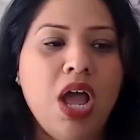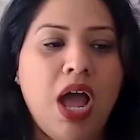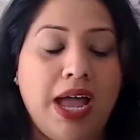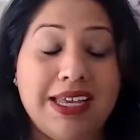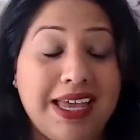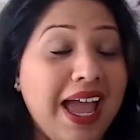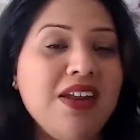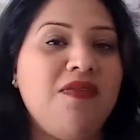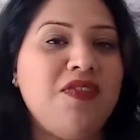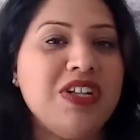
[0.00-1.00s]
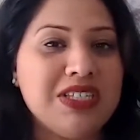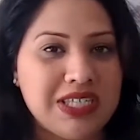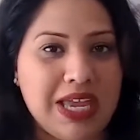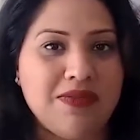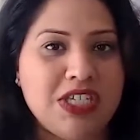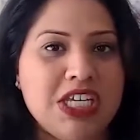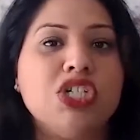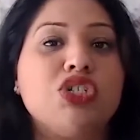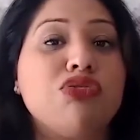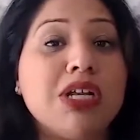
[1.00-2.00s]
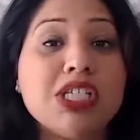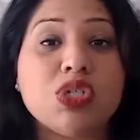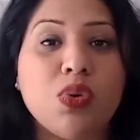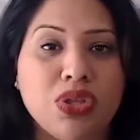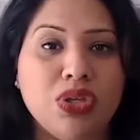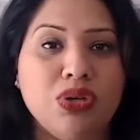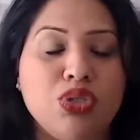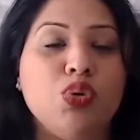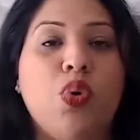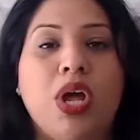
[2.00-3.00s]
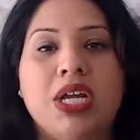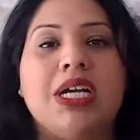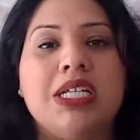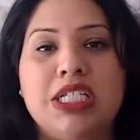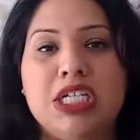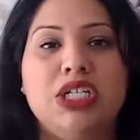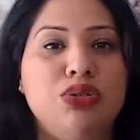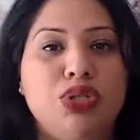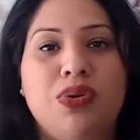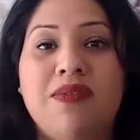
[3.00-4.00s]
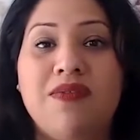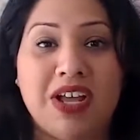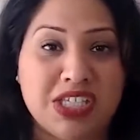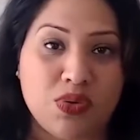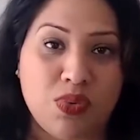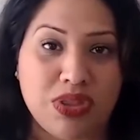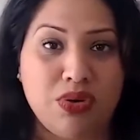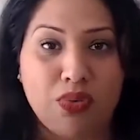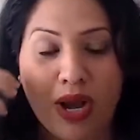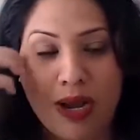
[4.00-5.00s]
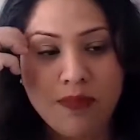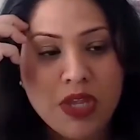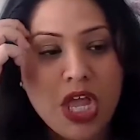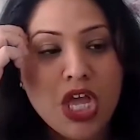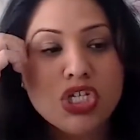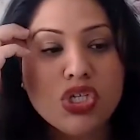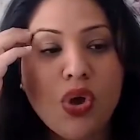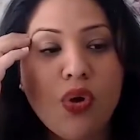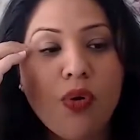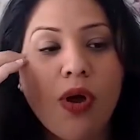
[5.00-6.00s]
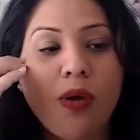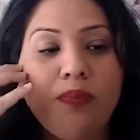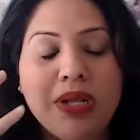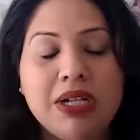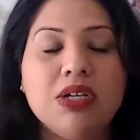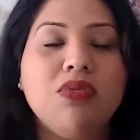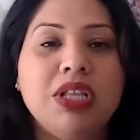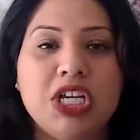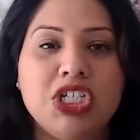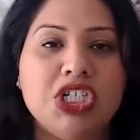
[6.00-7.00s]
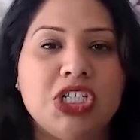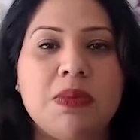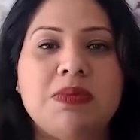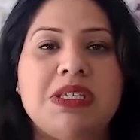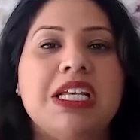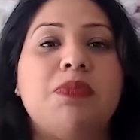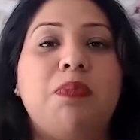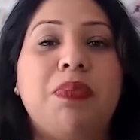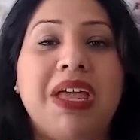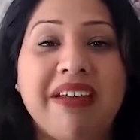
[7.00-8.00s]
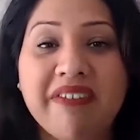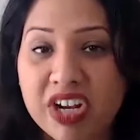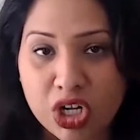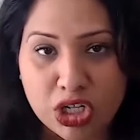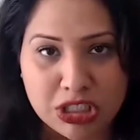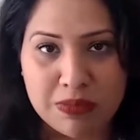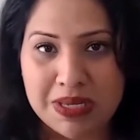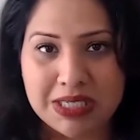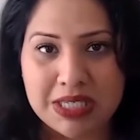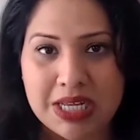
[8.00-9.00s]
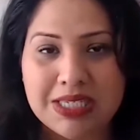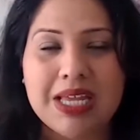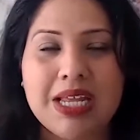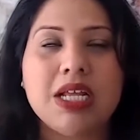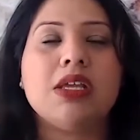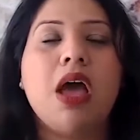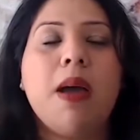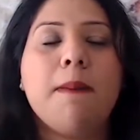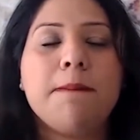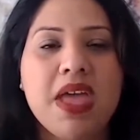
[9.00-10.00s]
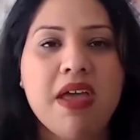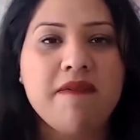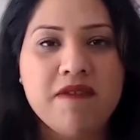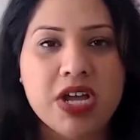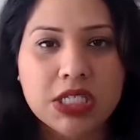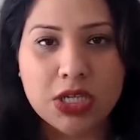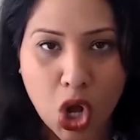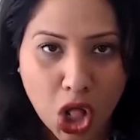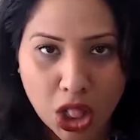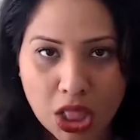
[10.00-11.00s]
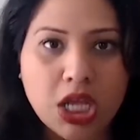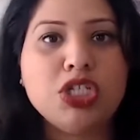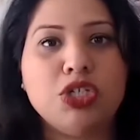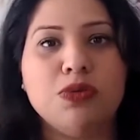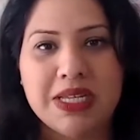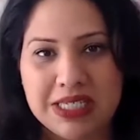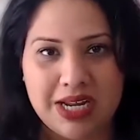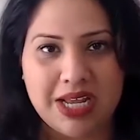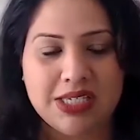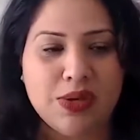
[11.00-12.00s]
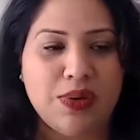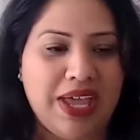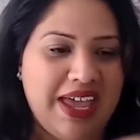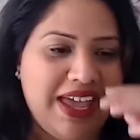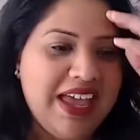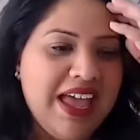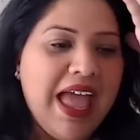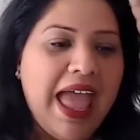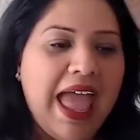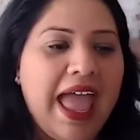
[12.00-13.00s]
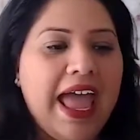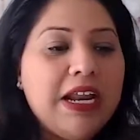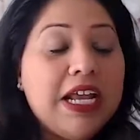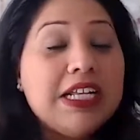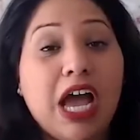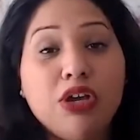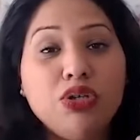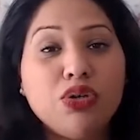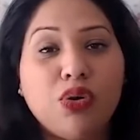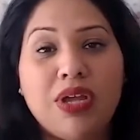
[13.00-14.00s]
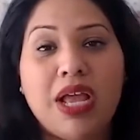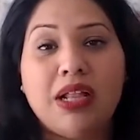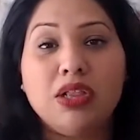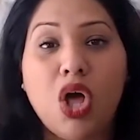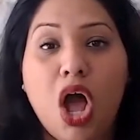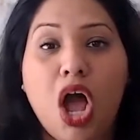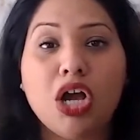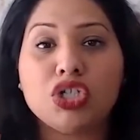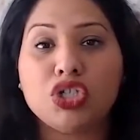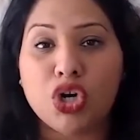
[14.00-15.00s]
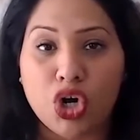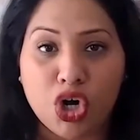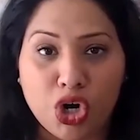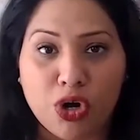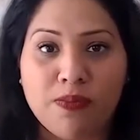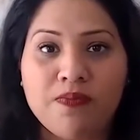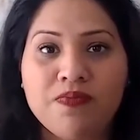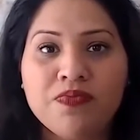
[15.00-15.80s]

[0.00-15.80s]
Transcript: again, feel safety and trust with you to want to continue to invest with you, right? So building relationships is pivotal to business. It is pivotal to business, okay? And it's how you create long-term